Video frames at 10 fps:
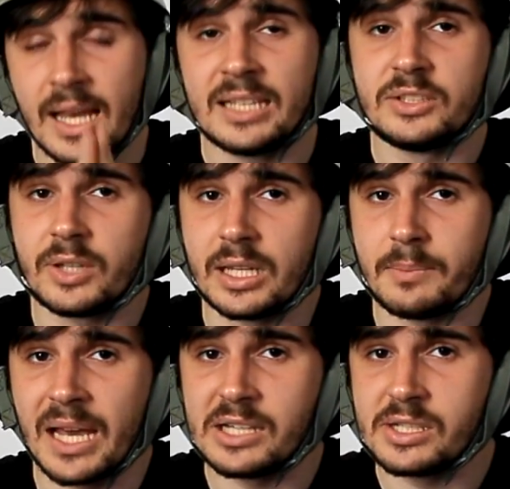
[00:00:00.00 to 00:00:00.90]
As you can
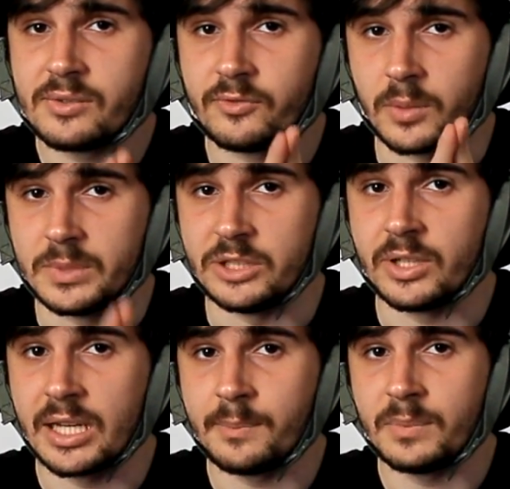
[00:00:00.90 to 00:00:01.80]
imagine from their
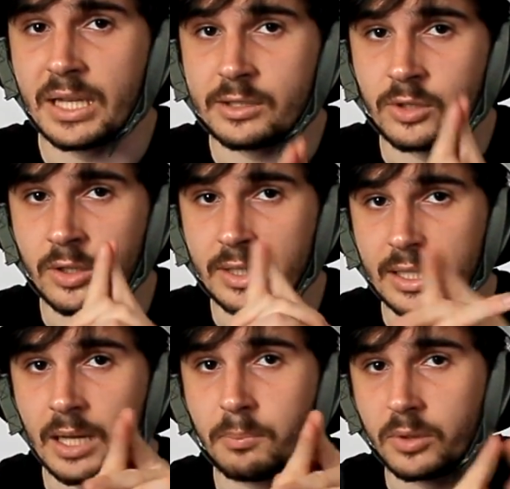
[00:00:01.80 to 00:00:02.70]
name, they are on the
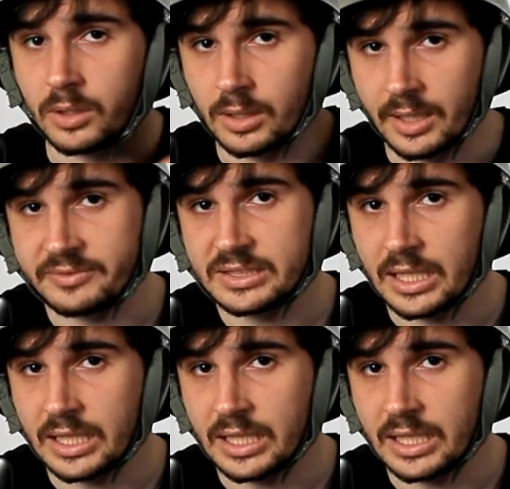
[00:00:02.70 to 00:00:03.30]
upper left